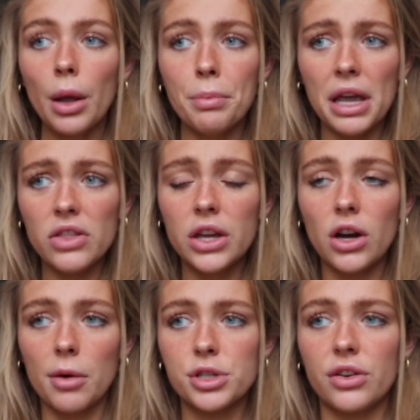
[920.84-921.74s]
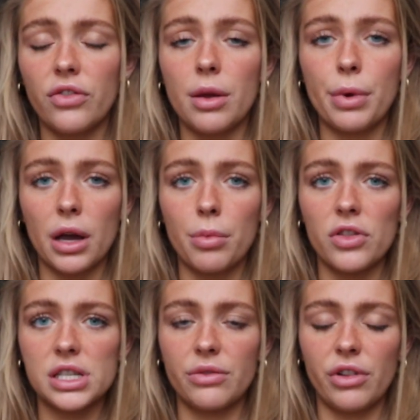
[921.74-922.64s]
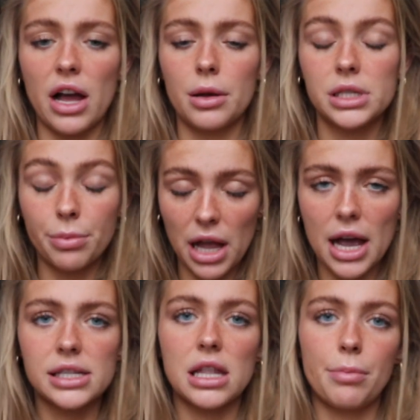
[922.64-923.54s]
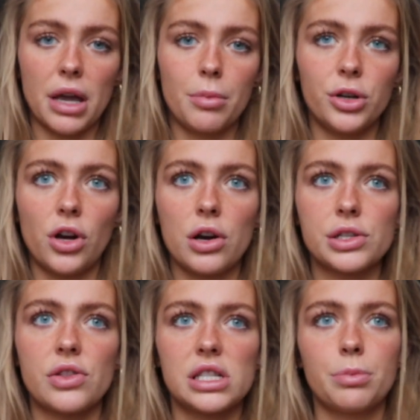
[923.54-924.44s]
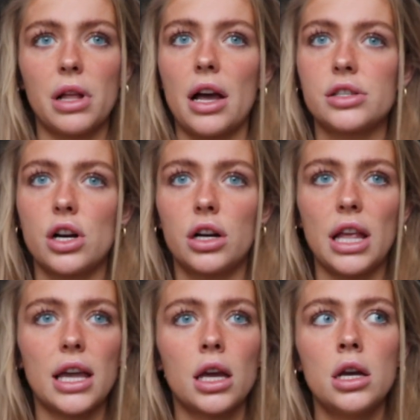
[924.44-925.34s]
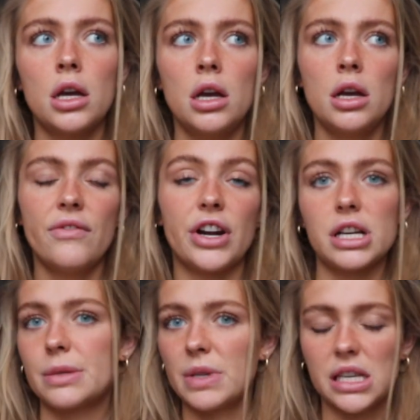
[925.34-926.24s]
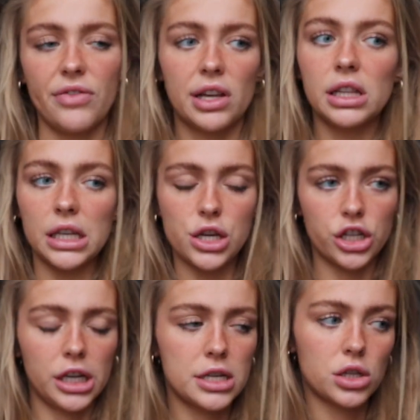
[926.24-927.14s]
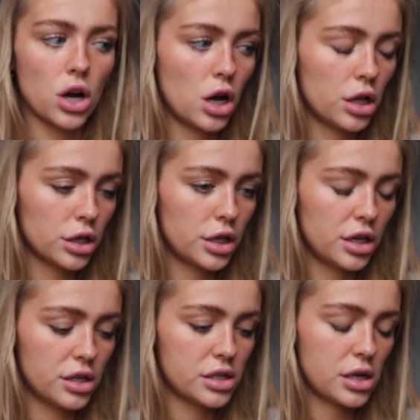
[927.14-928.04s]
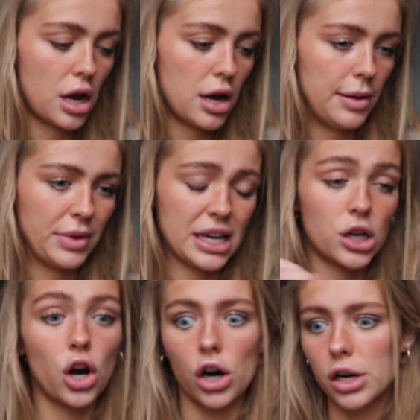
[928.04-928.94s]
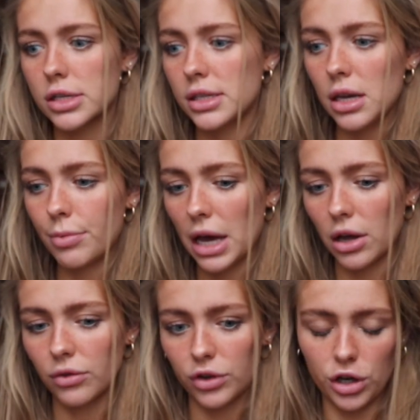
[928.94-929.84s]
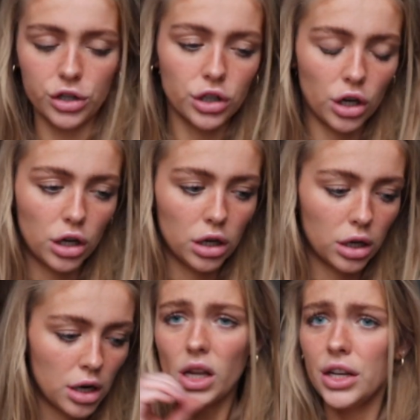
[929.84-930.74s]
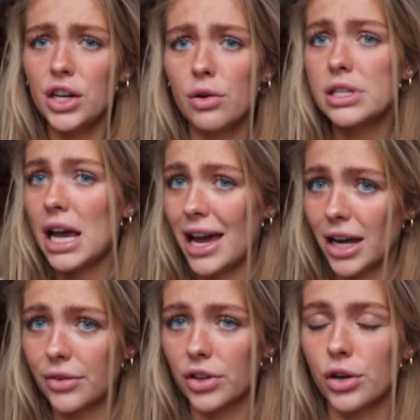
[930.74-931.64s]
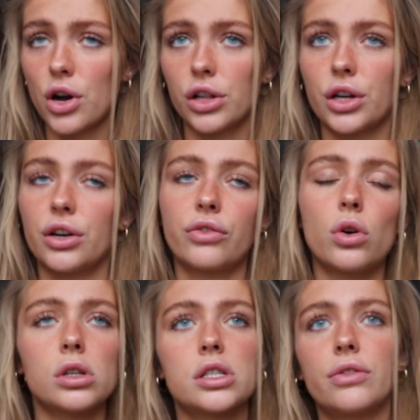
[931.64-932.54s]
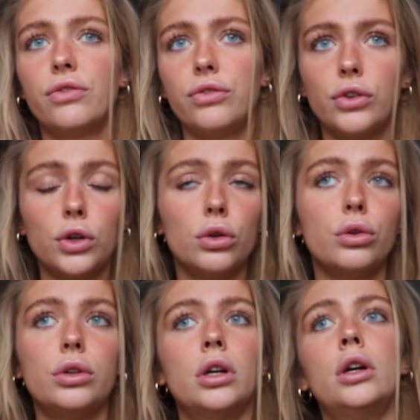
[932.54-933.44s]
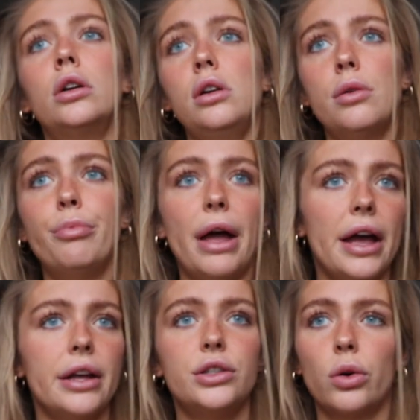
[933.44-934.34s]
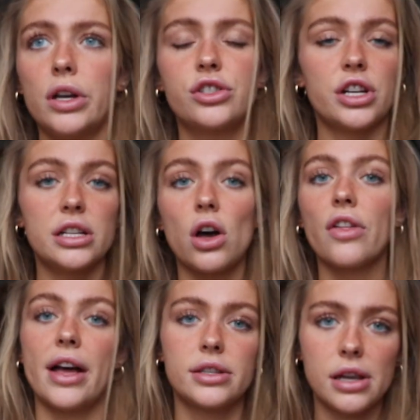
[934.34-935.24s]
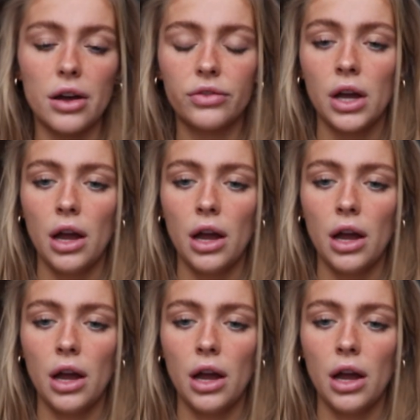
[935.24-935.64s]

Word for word: pay the adoption fee, pick up all the supplies, and then pick up your dog. So the supplies are like very specific leashes, collars, like a car seat belt for your dog, you know, a tag for the collar, of course, food, bed, toys, treats, all that stuff.